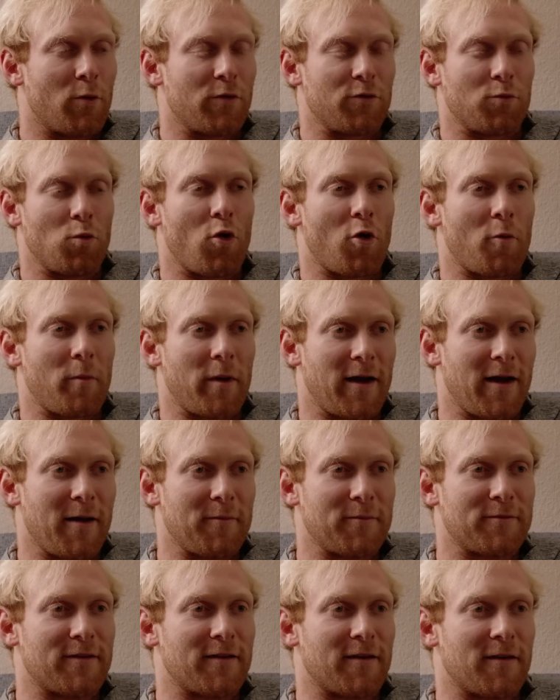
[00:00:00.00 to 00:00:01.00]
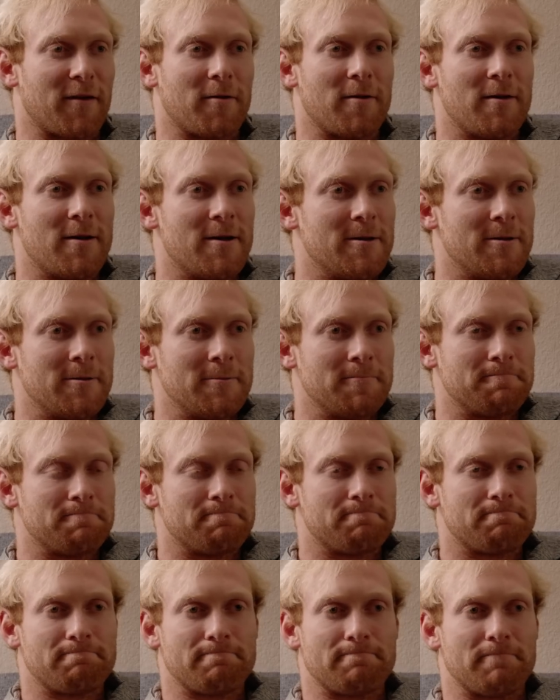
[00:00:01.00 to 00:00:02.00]
warming up to
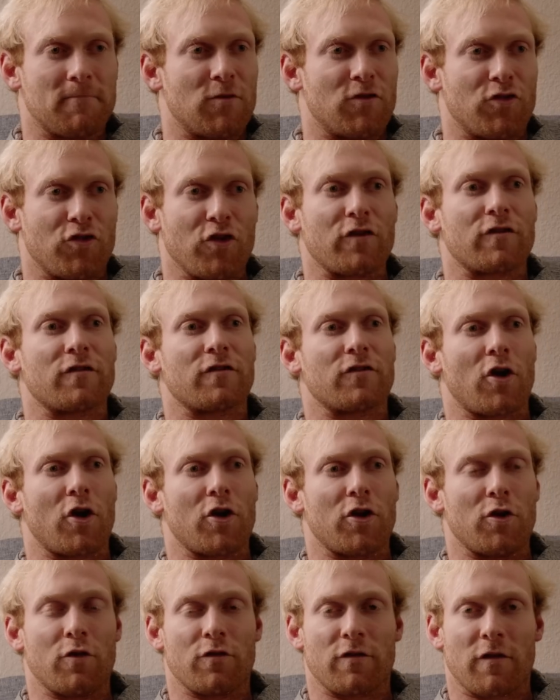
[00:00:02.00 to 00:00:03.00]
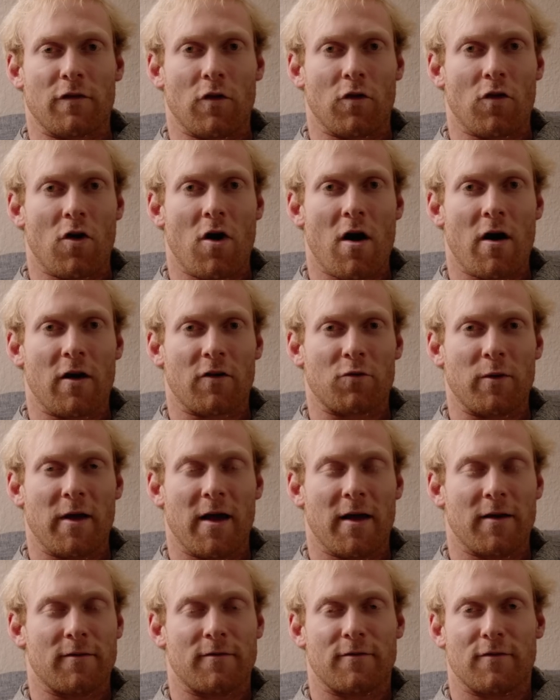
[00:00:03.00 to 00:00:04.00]
just start using the logs, we
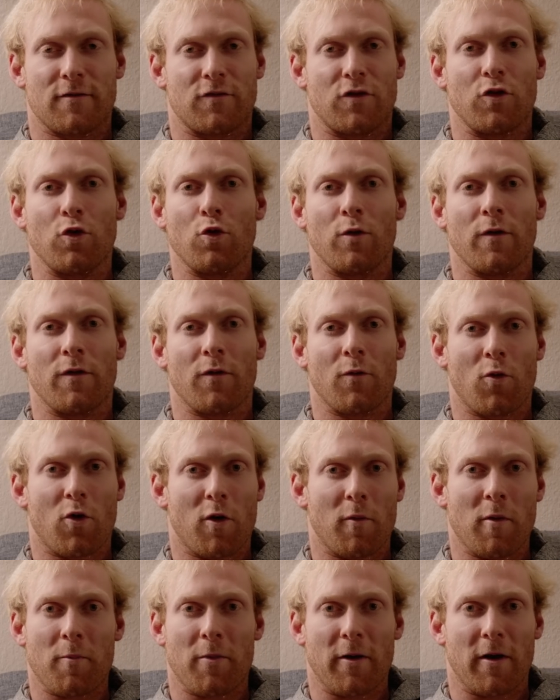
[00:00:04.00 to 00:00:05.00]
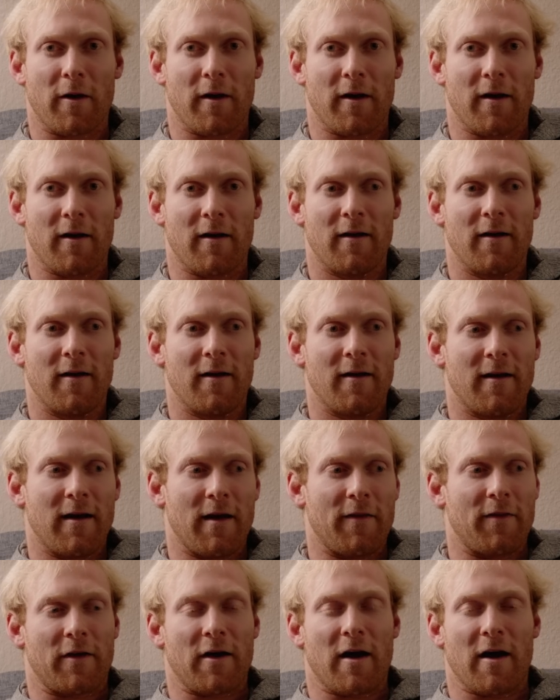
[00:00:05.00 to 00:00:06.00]
had 2 in the warm-up area,
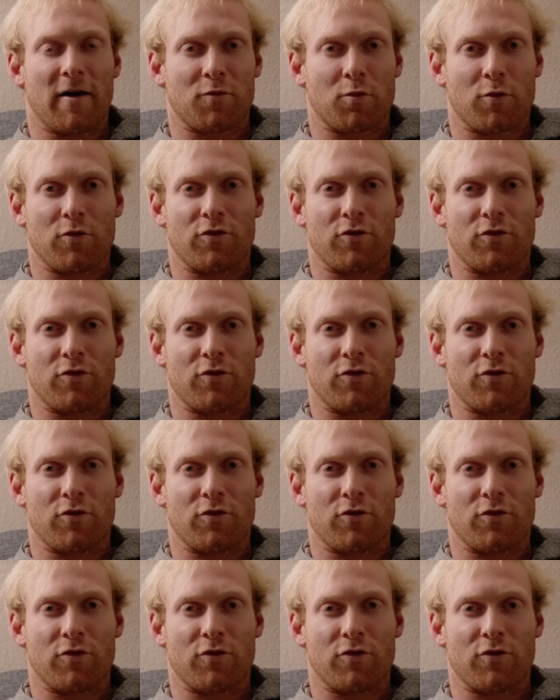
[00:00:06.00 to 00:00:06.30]
and guys were